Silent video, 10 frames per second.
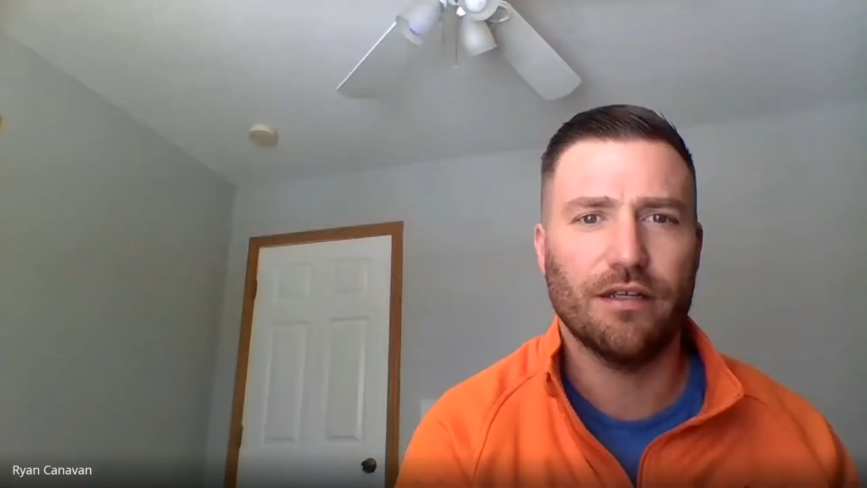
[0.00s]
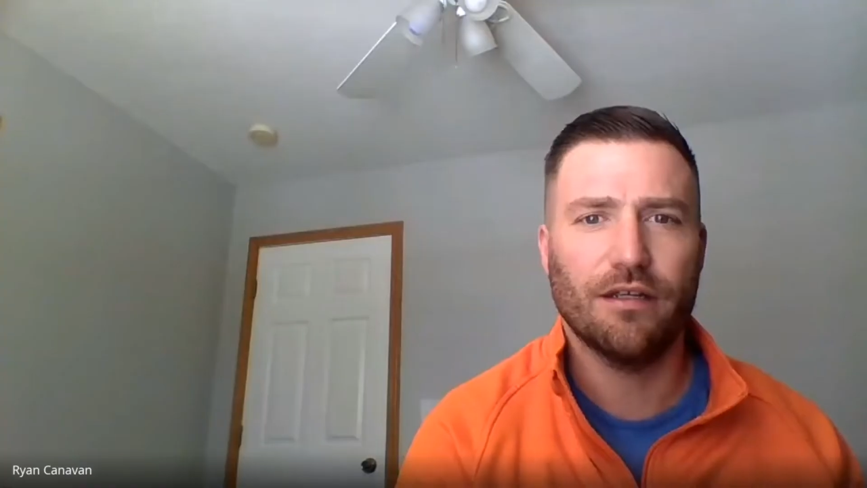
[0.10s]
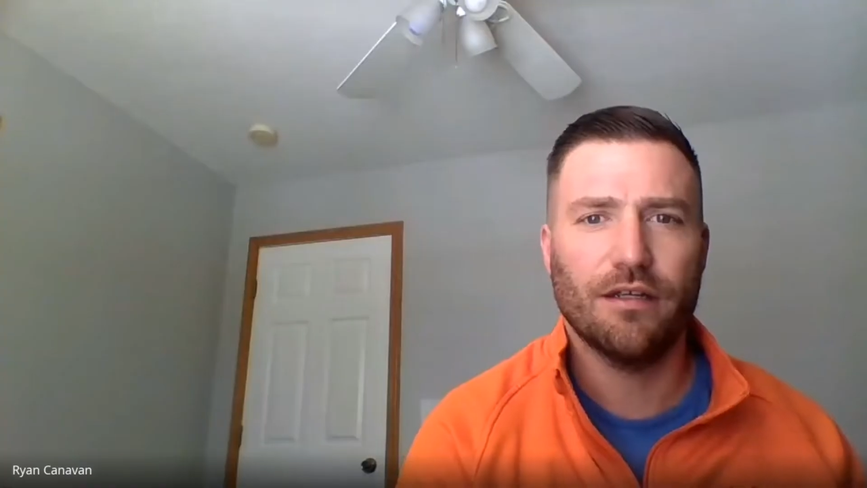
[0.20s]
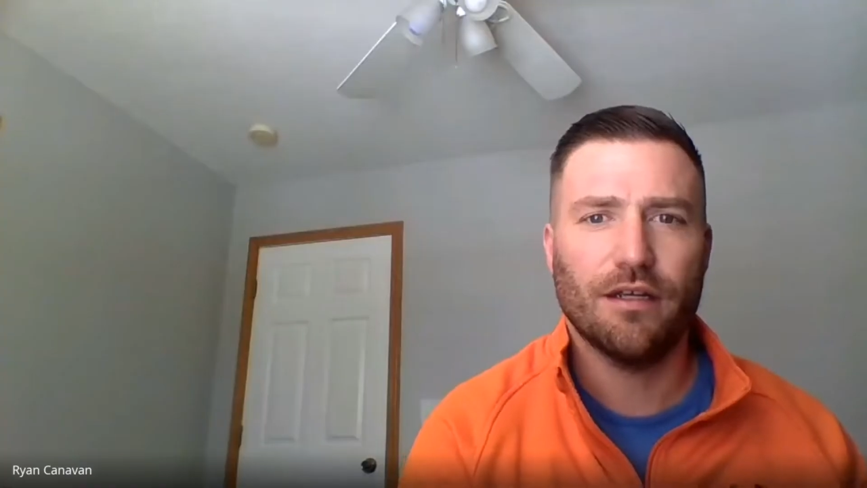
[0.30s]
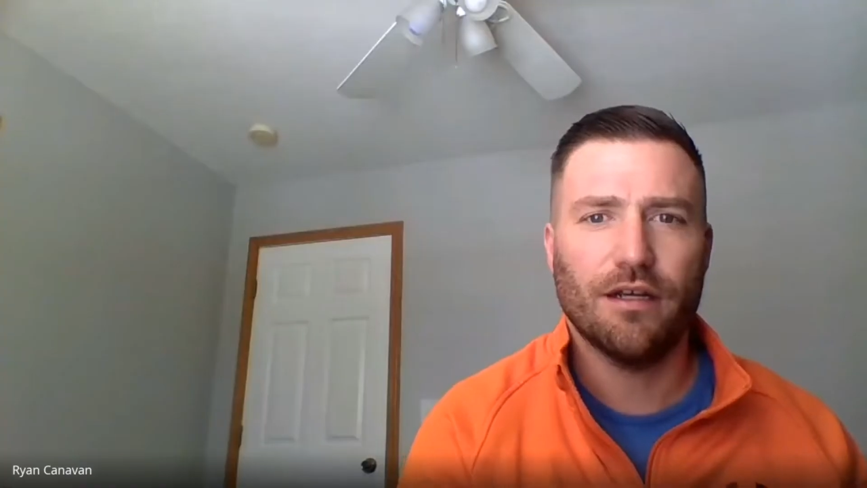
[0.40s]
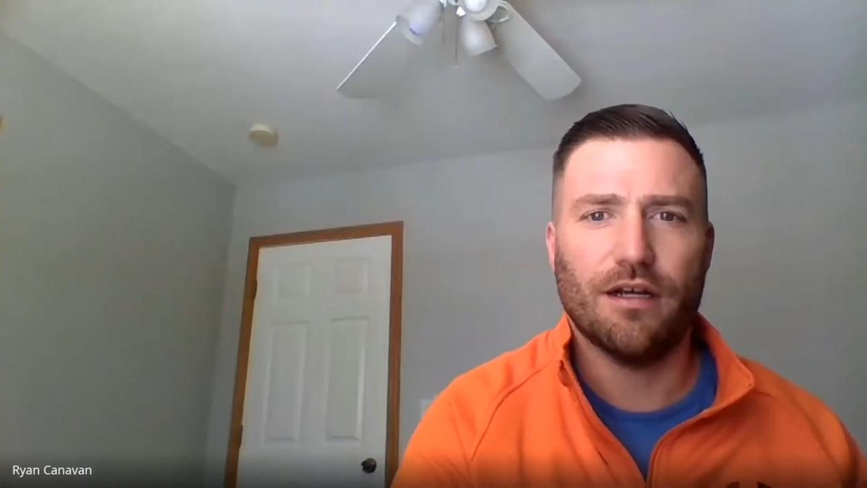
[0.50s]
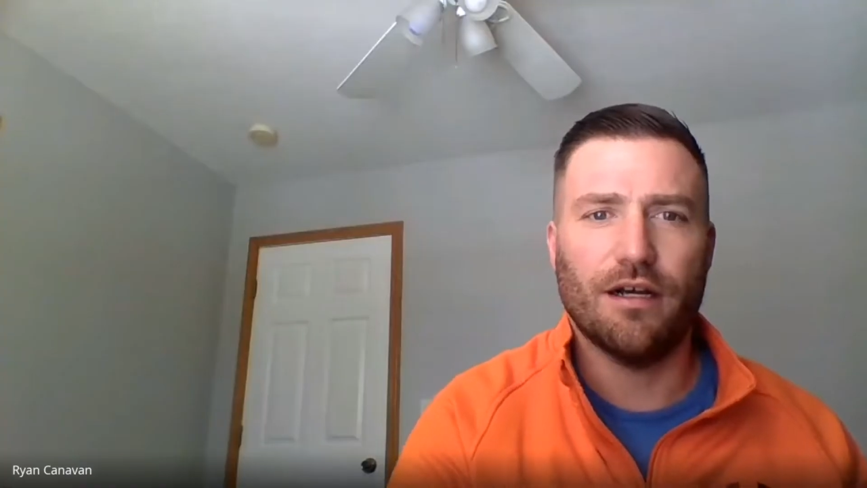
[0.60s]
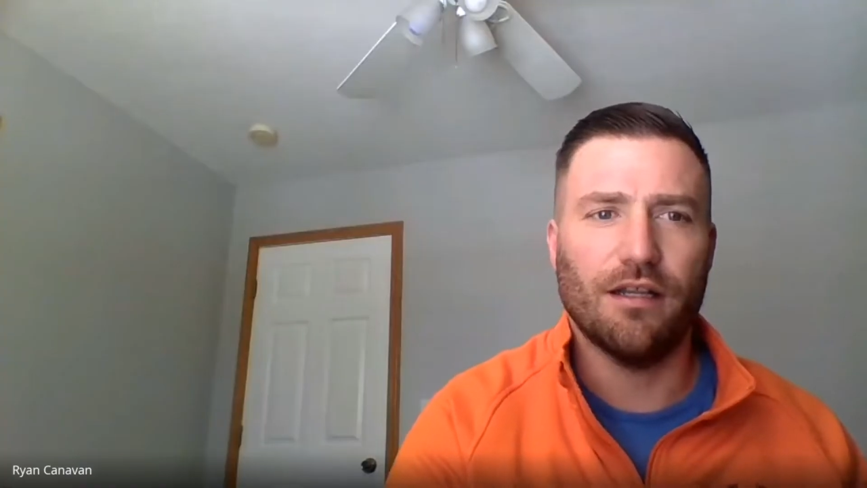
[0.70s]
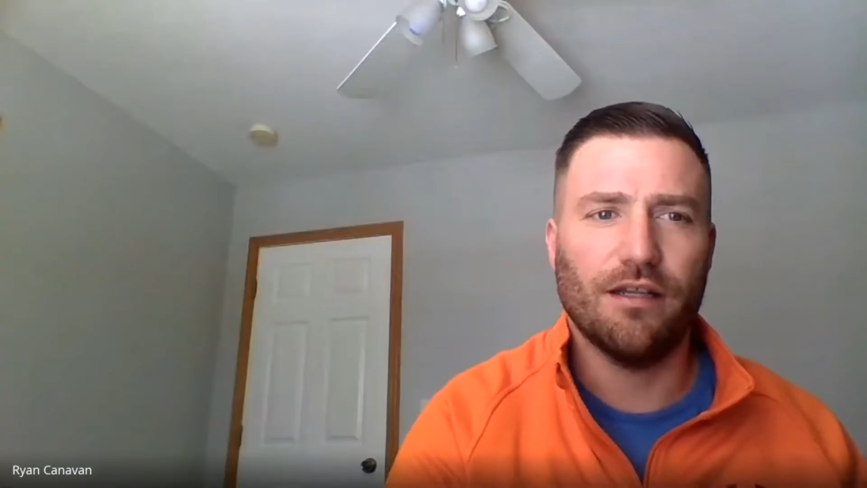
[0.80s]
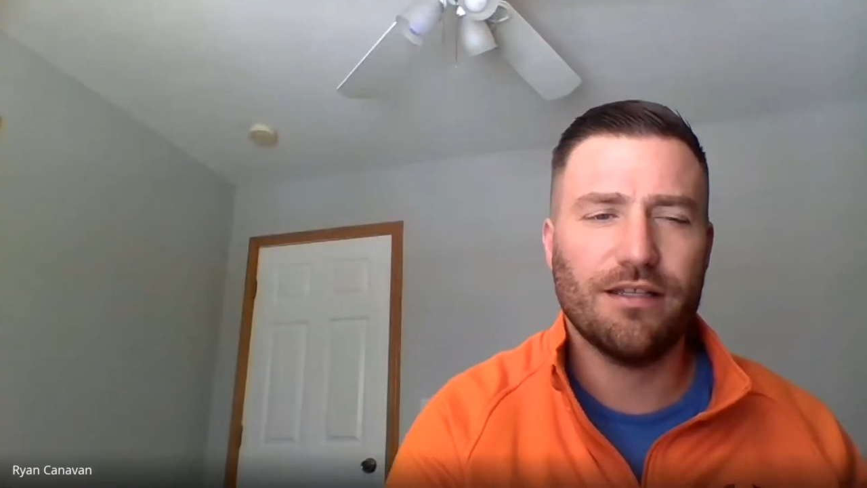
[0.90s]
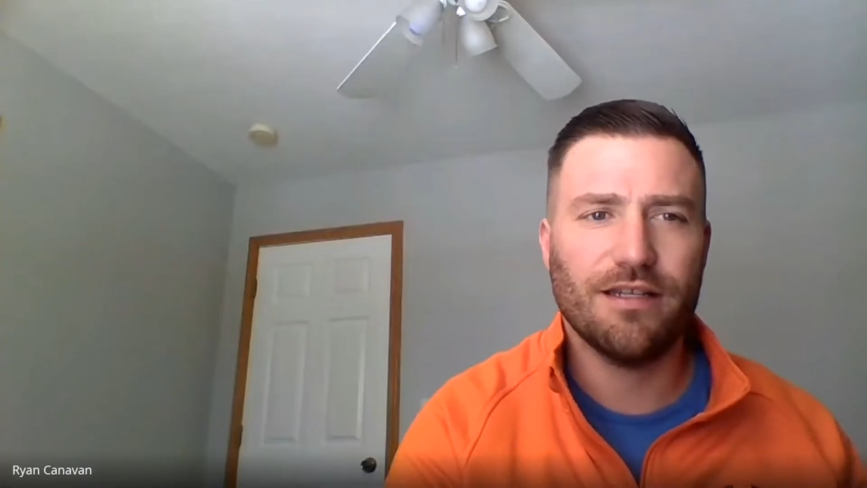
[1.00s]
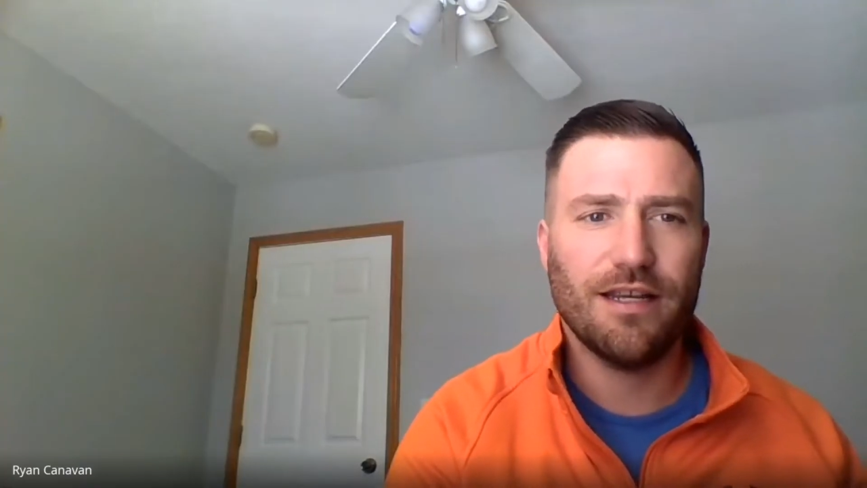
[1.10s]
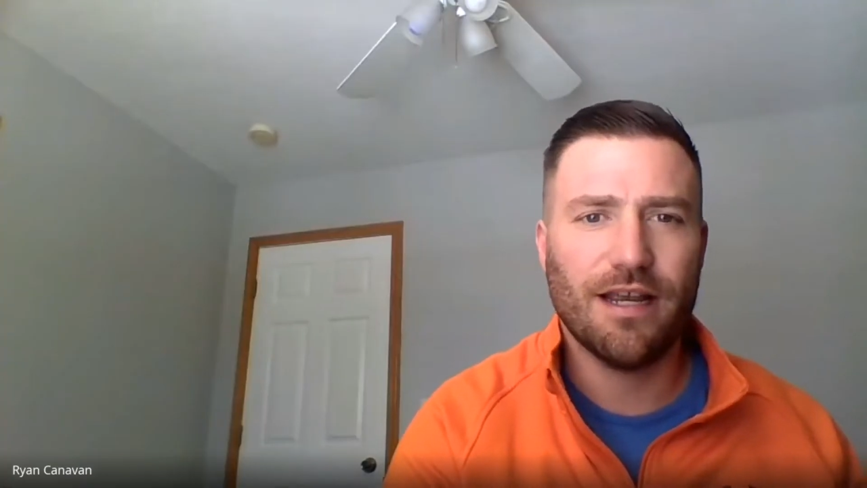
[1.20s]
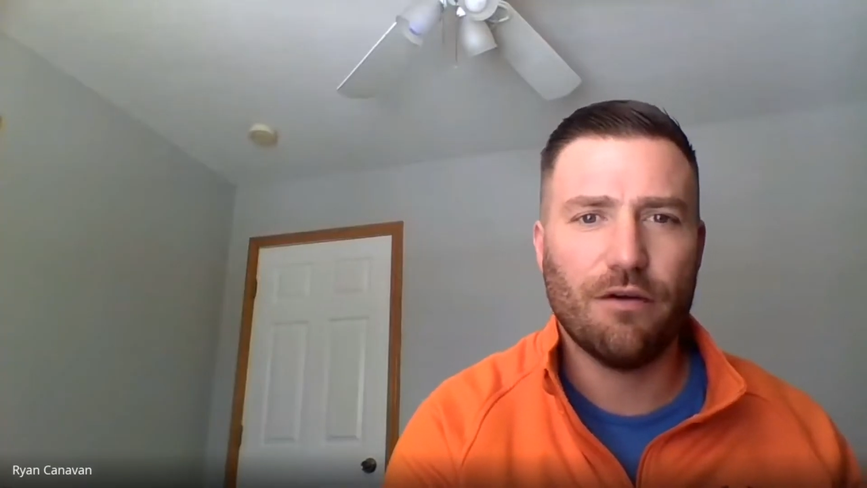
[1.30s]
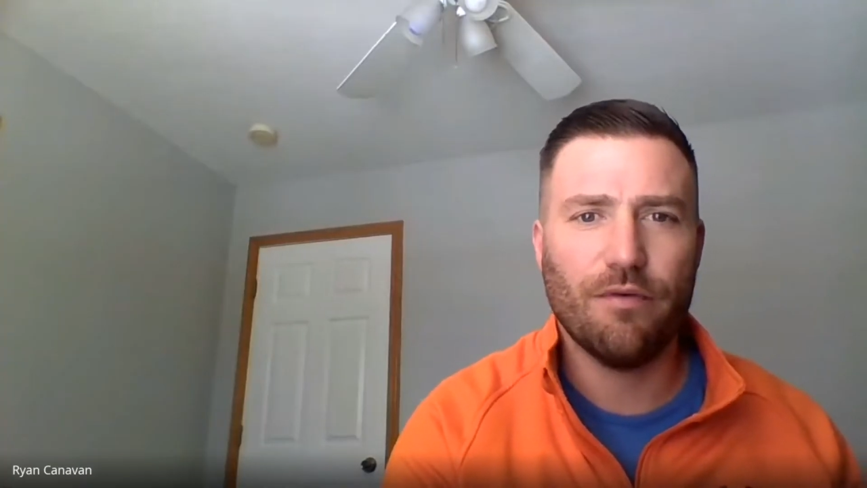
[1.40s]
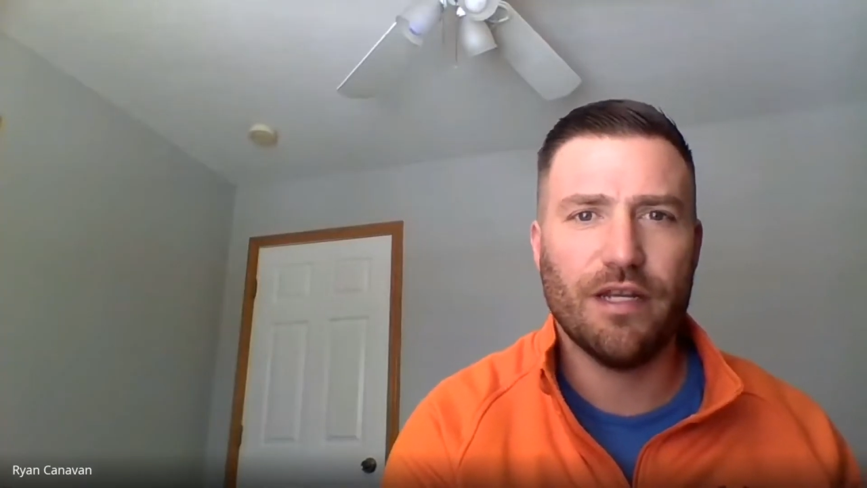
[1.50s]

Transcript: Uh, let's see how we did for